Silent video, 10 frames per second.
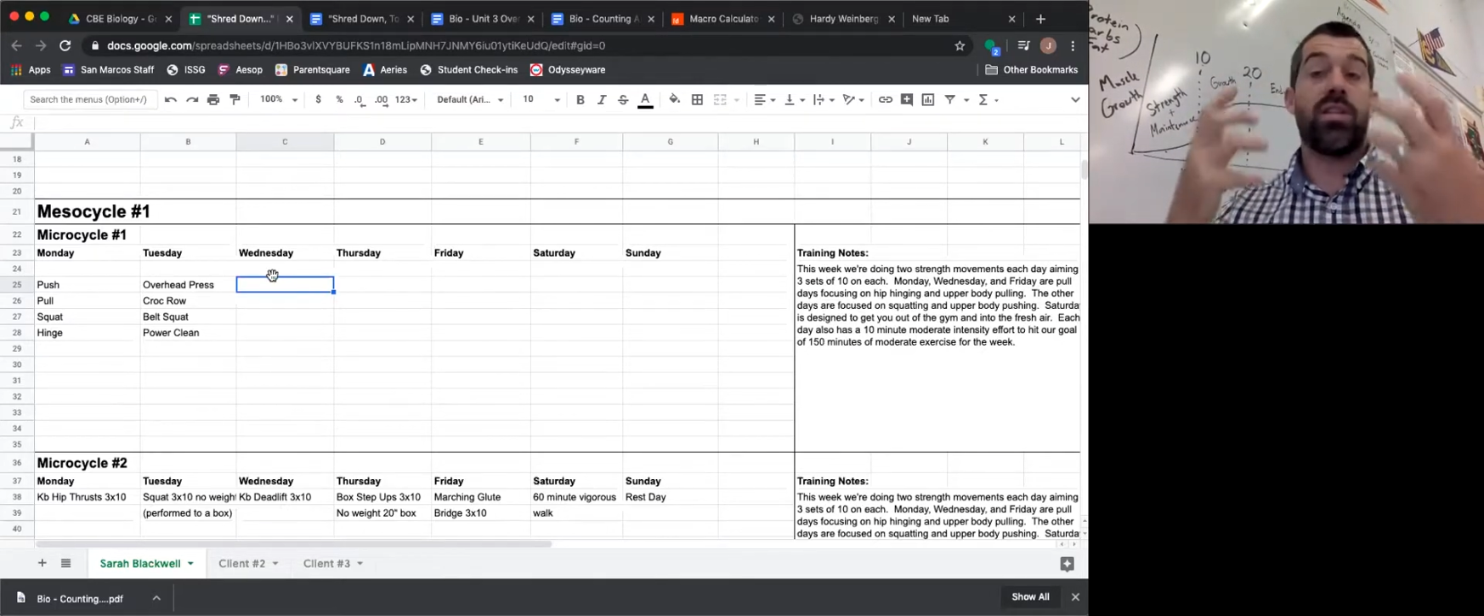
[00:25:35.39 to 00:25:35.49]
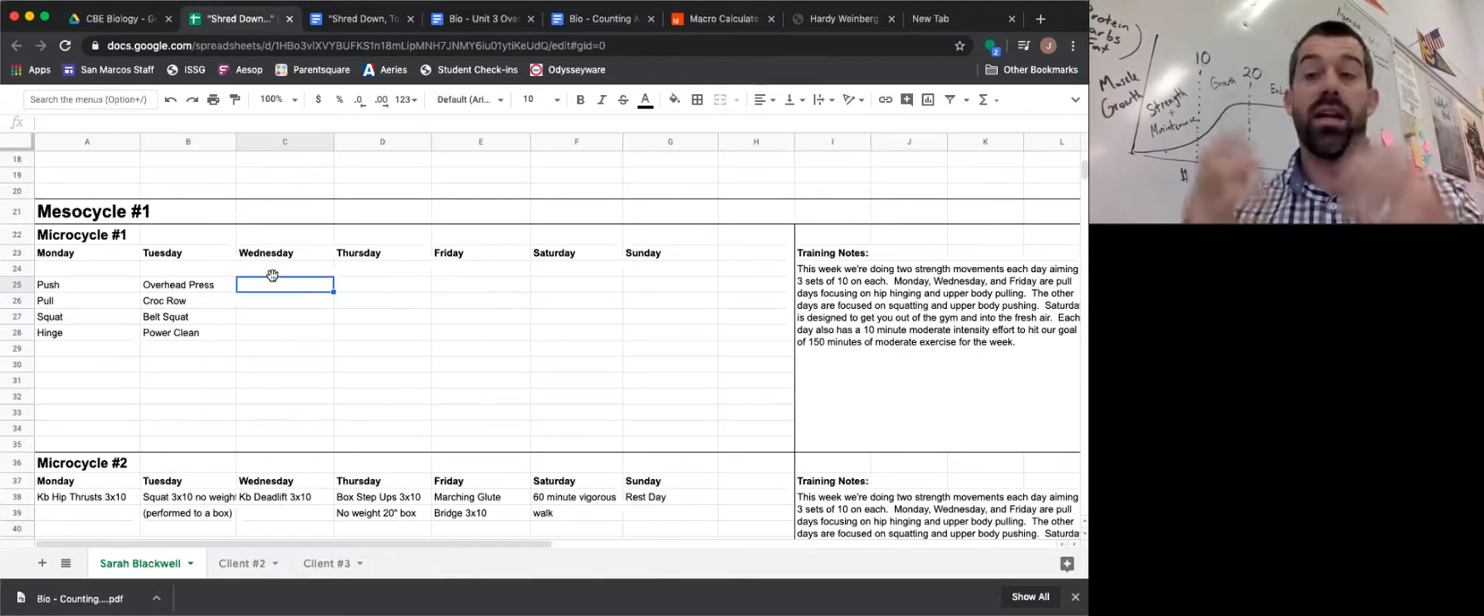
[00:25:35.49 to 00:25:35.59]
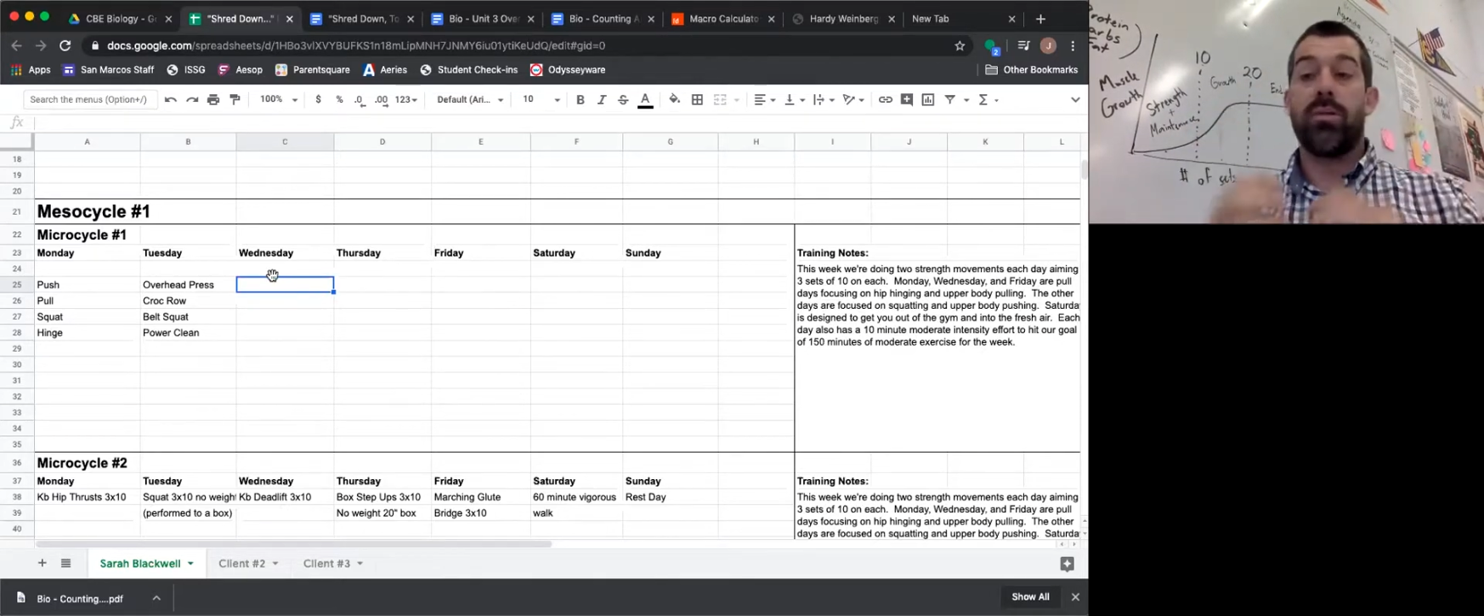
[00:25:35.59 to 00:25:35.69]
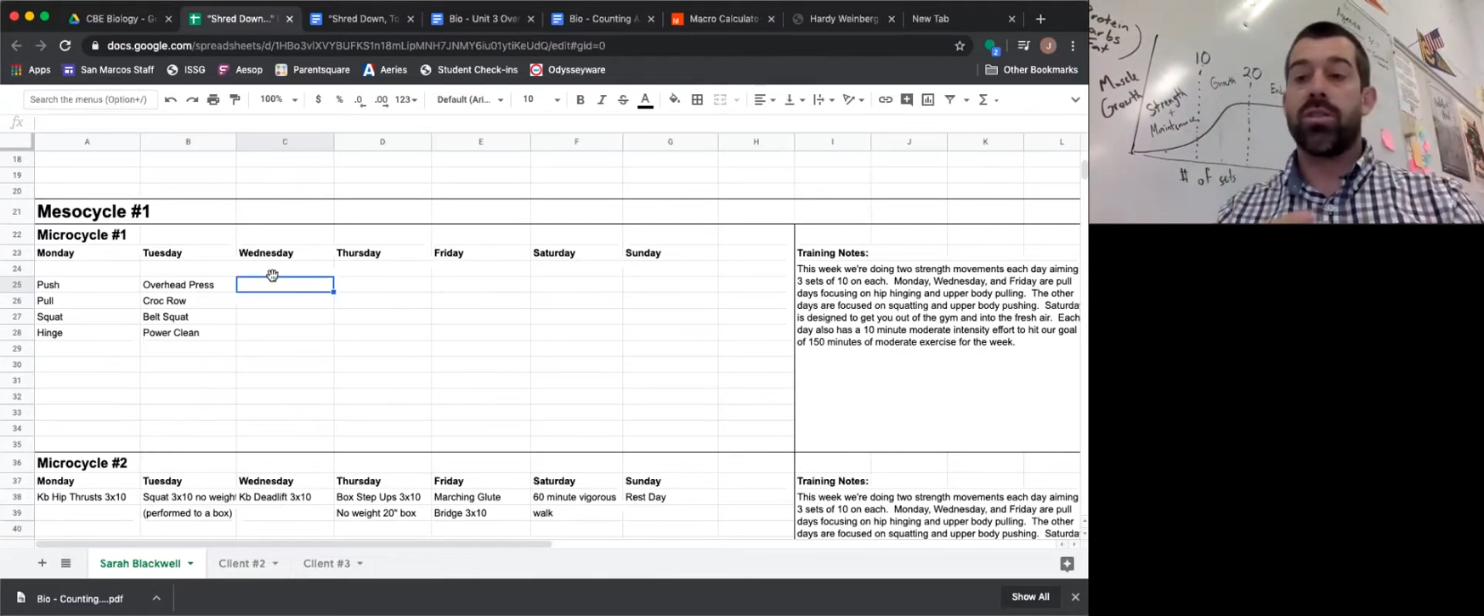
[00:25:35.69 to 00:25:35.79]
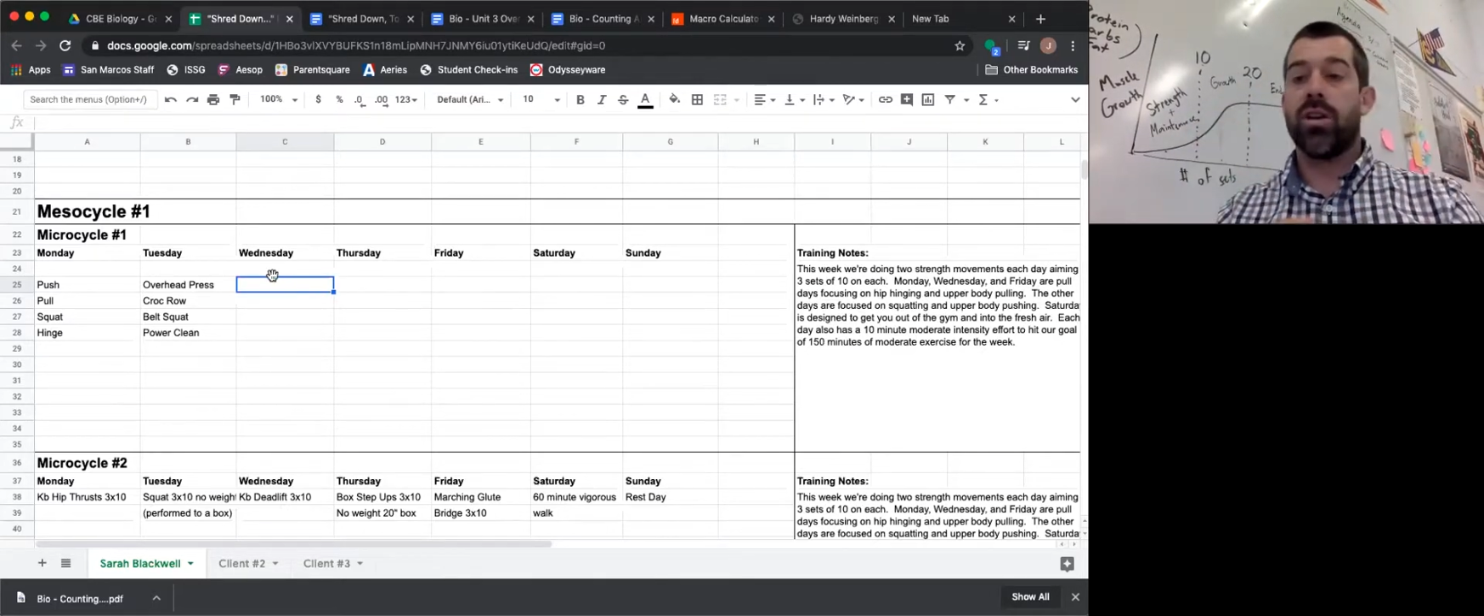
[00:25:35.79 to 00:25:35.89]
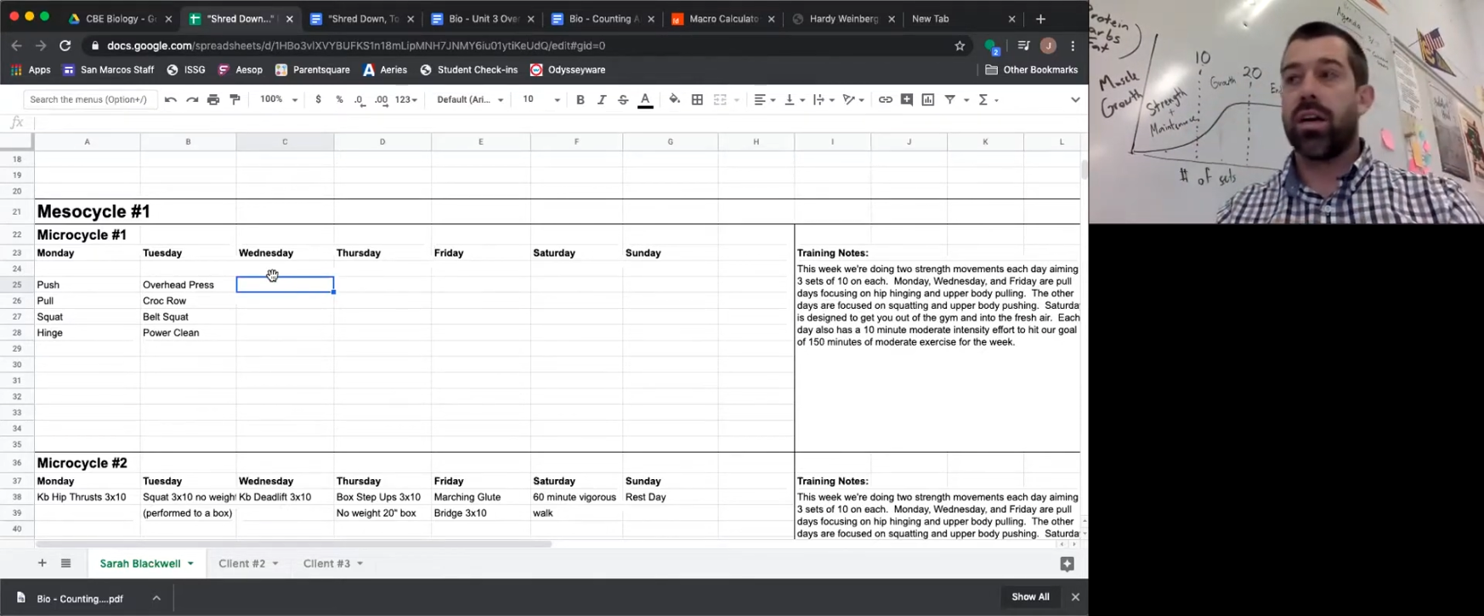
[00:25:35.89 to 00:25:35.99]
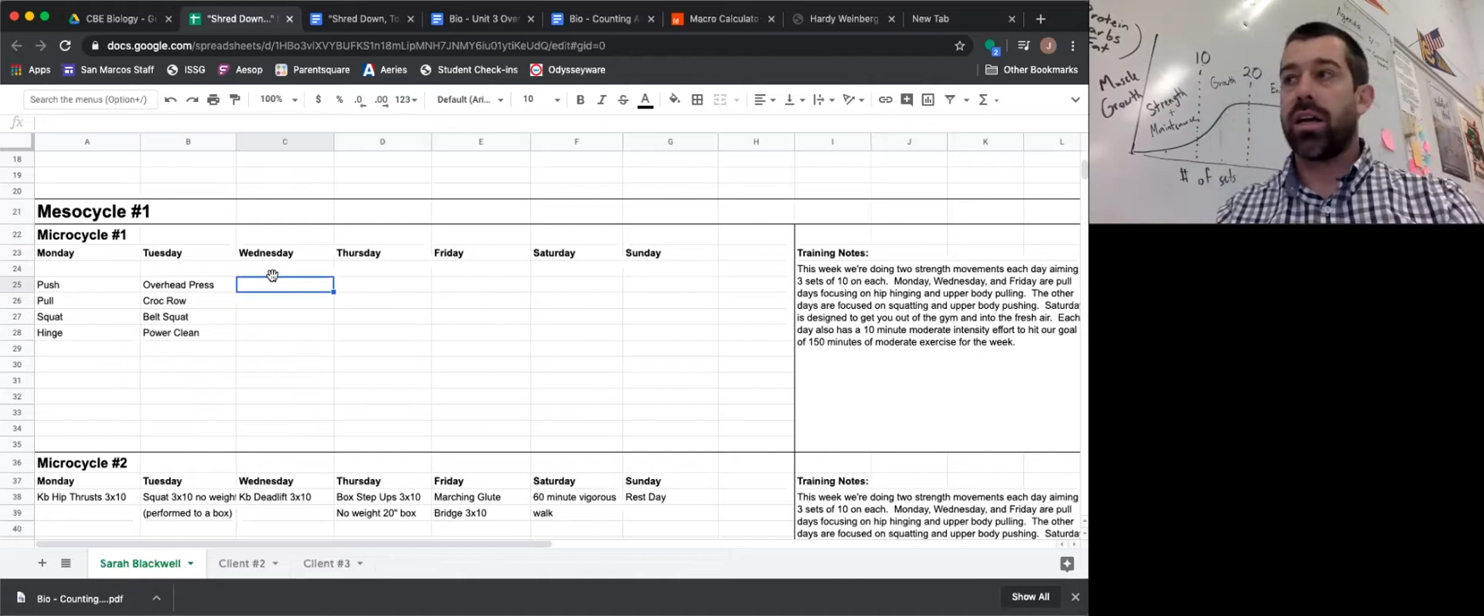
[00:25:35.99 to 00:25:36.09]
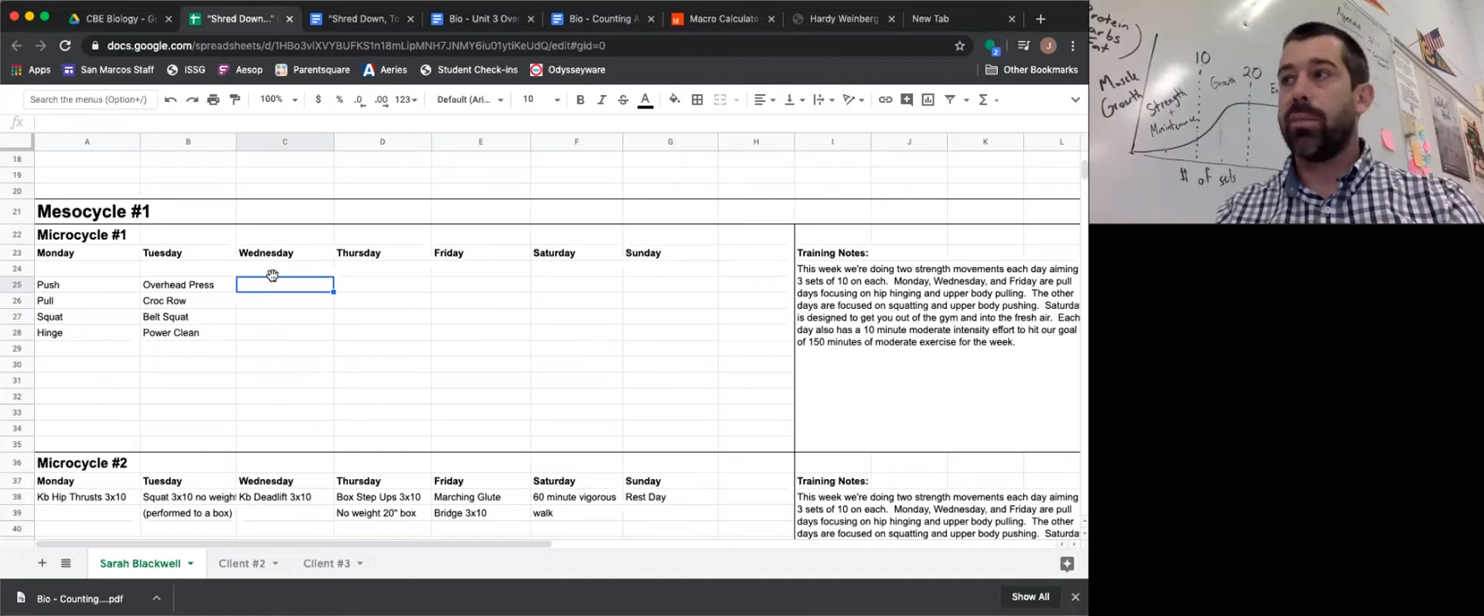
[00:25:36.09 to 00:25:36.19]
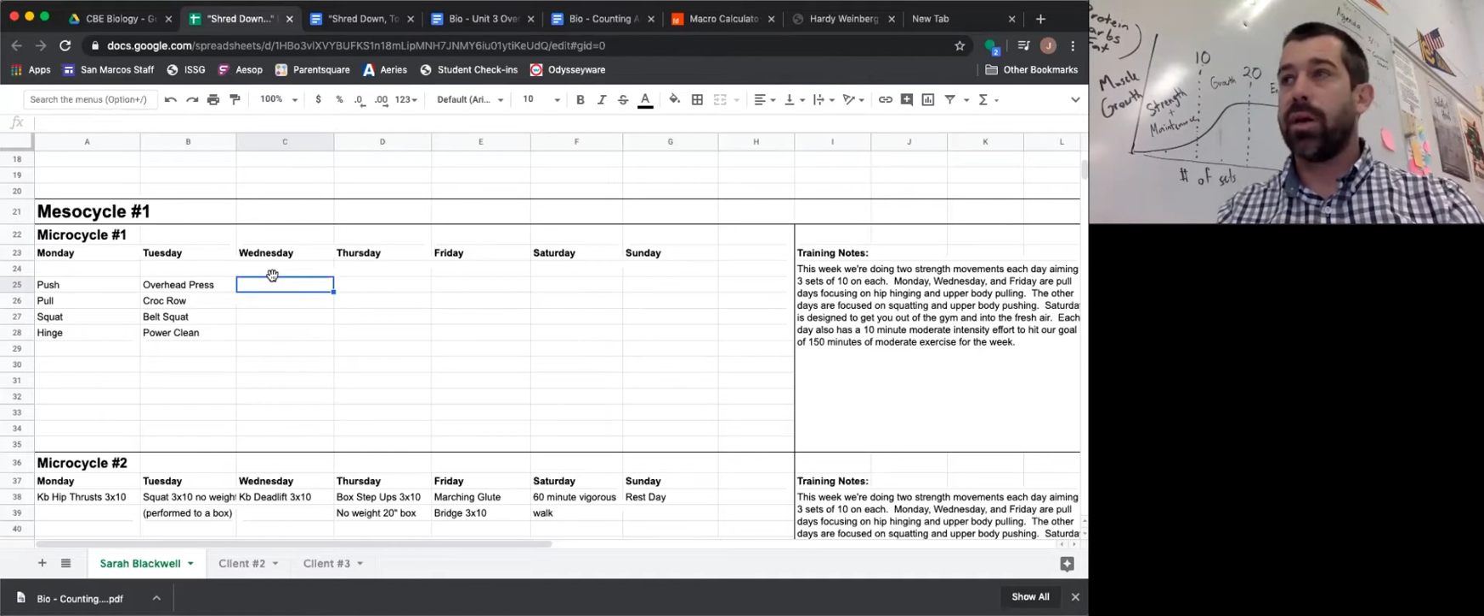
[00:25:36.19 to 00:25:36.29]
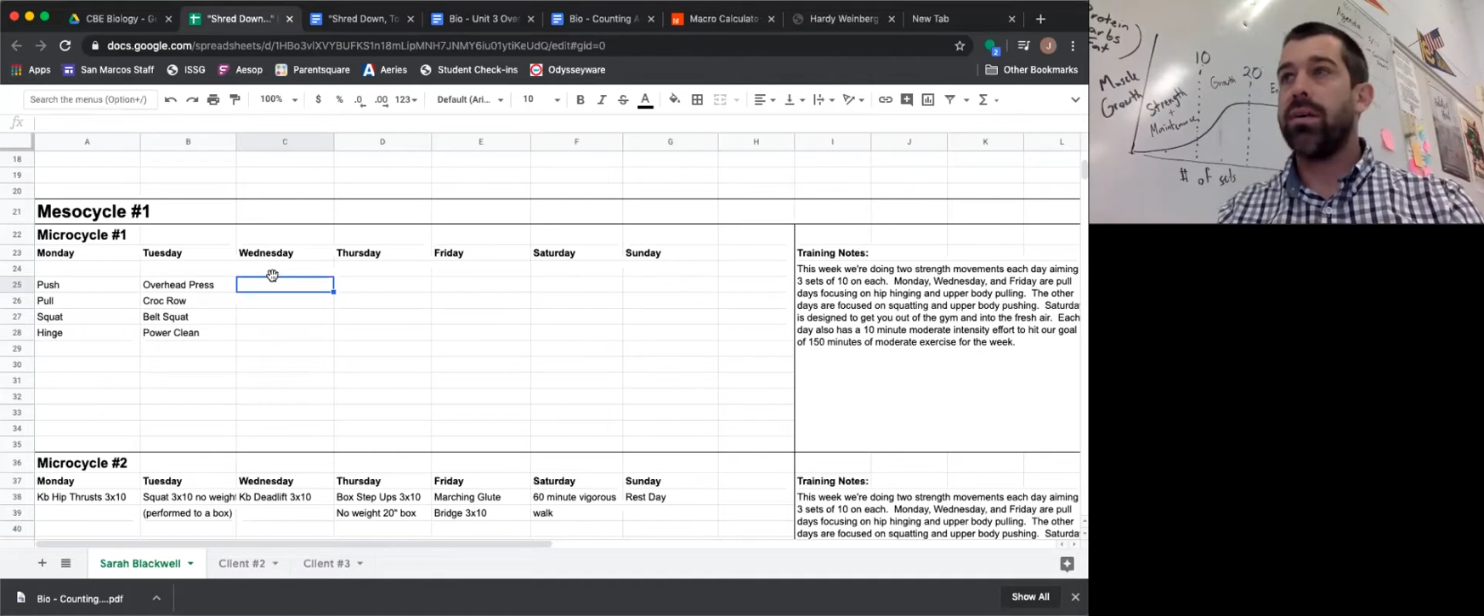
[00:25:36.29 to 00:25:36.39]
that I was
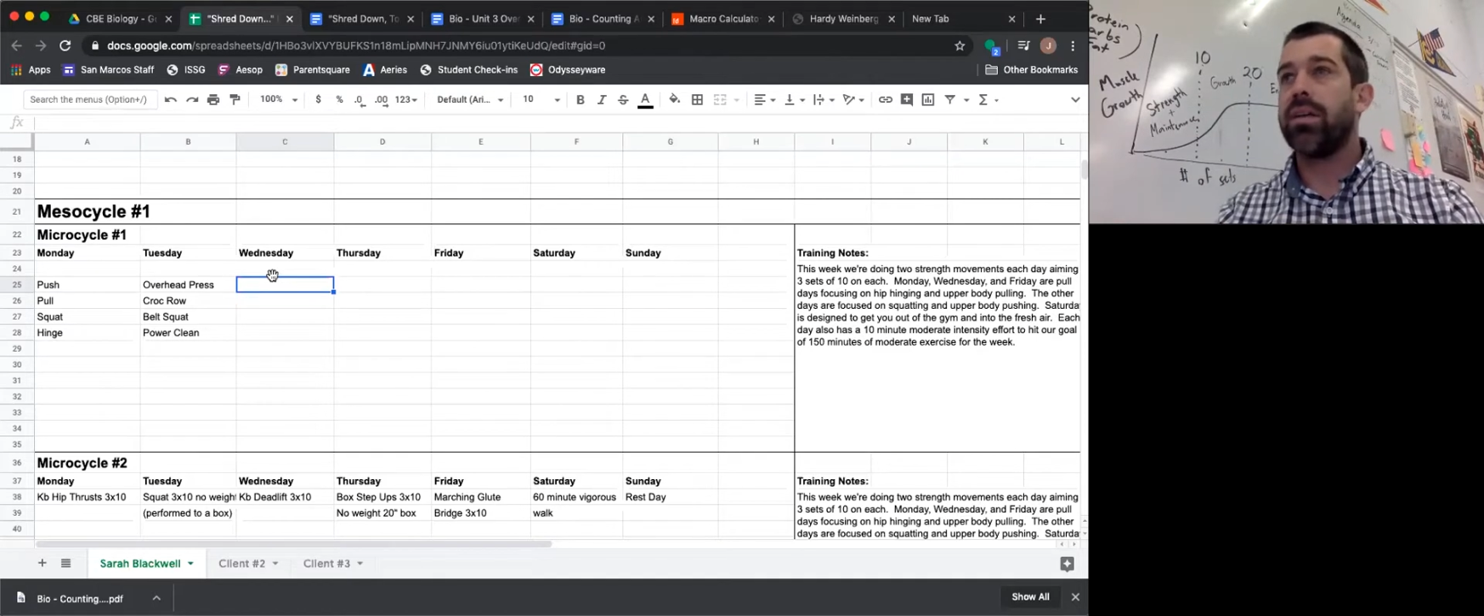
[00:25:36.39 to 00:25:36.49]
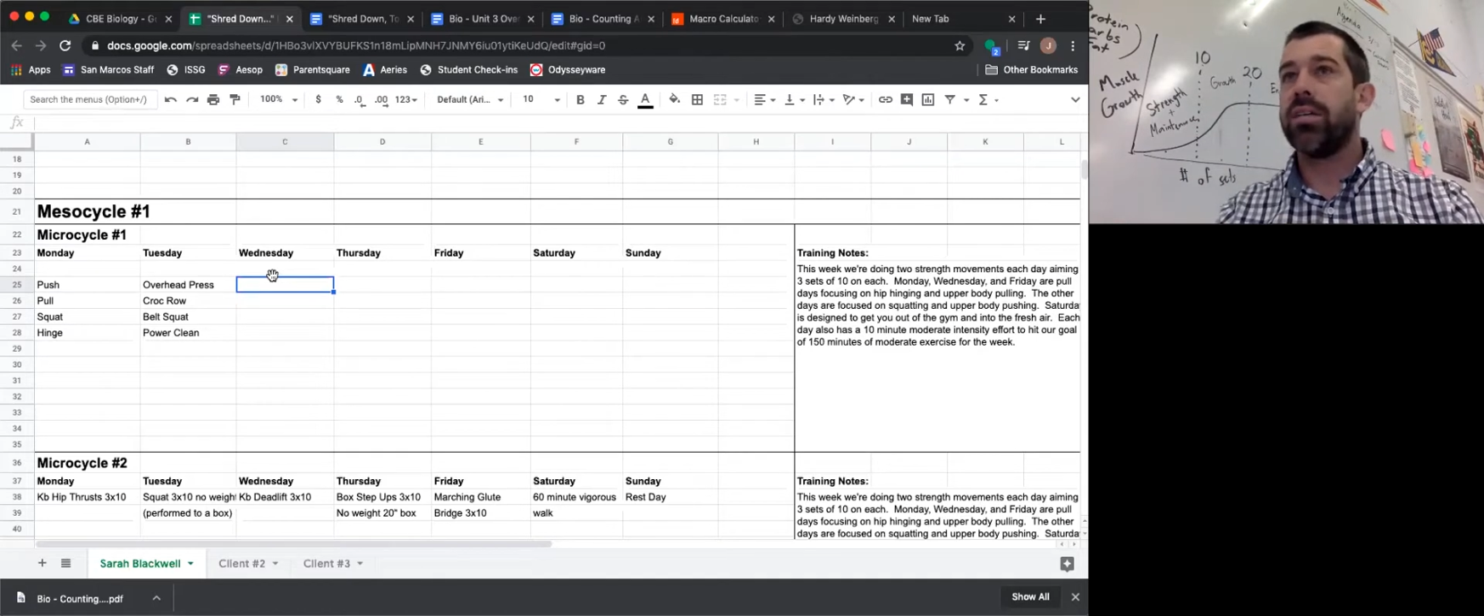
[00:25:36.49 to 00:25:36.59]
talking about